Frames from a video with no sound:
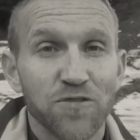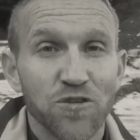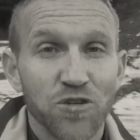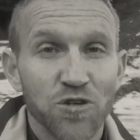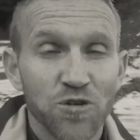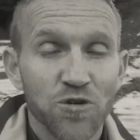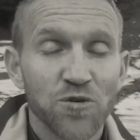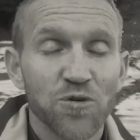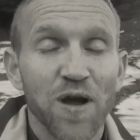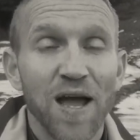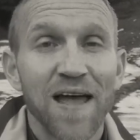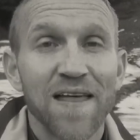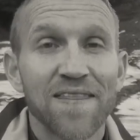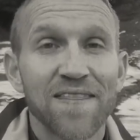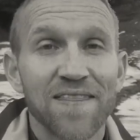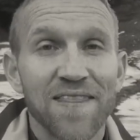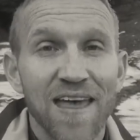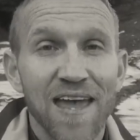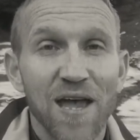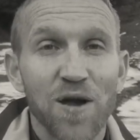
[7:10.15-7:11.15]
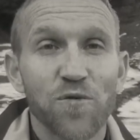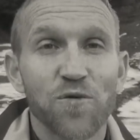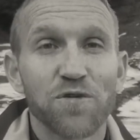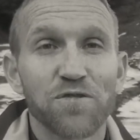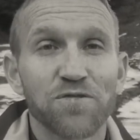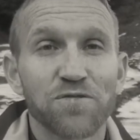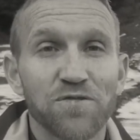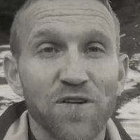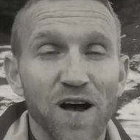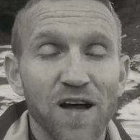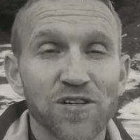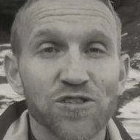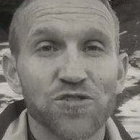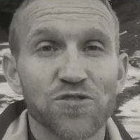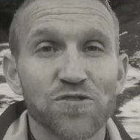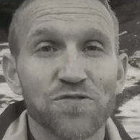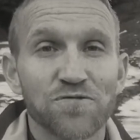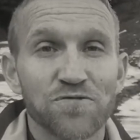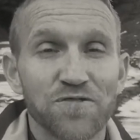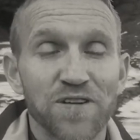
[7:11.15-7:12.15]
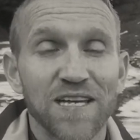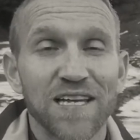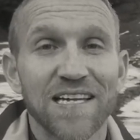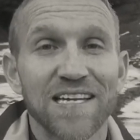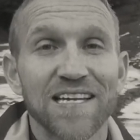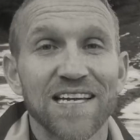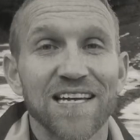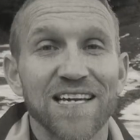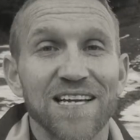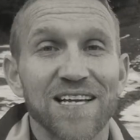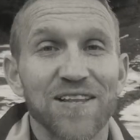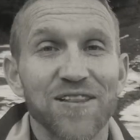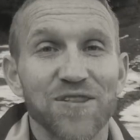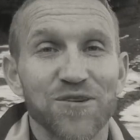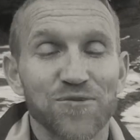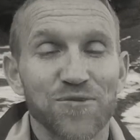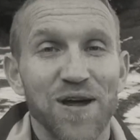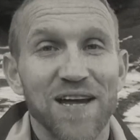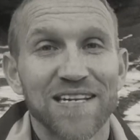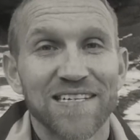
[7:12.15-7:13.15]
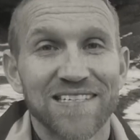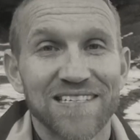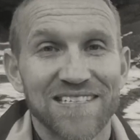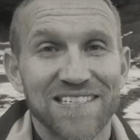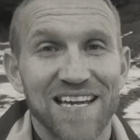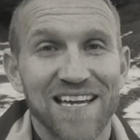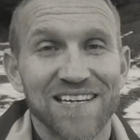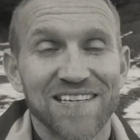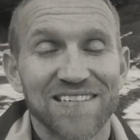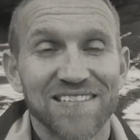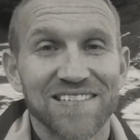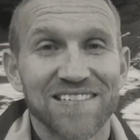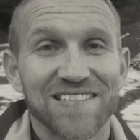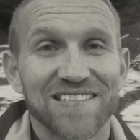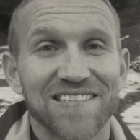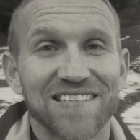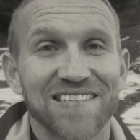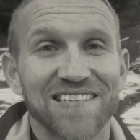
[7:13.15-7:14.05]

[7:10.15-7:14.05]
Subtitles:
you and they will foster and feed the right desires.